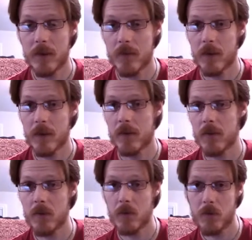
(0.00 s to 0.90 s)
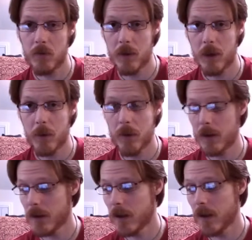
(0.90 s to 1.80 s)
amongst each other as a
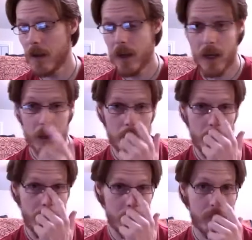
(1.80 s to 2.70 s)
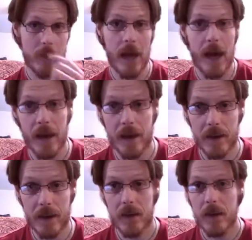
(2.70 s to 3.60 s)
social network and grow out
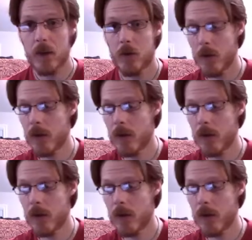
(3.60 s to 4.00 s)
of that,